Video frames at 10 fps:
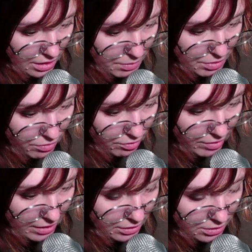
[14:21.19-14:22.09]
Hemisphere
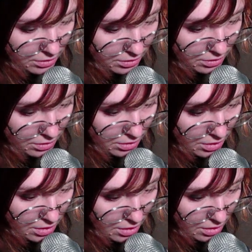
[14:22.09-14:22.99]
valor.
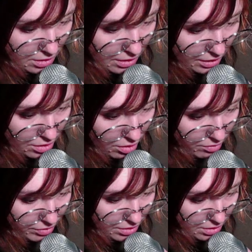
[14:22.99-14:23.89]
That's
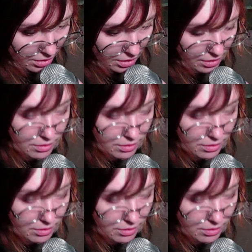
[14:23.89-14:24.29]
obviously,